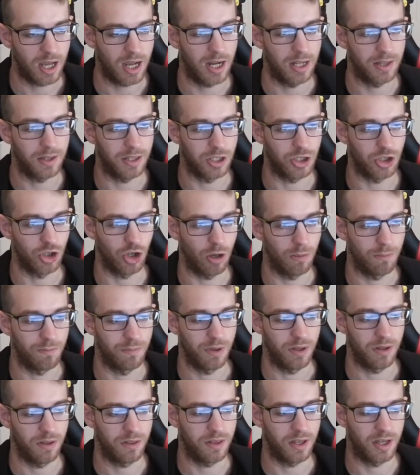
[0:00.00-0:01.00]
and the
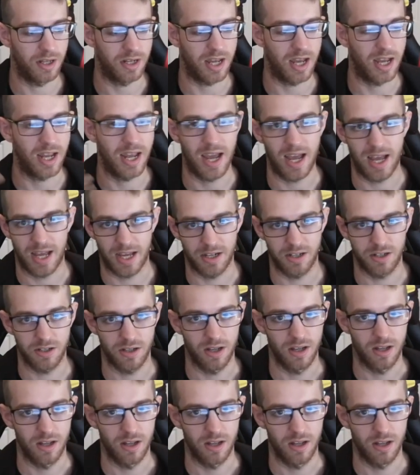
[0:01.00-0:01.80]
job that I had,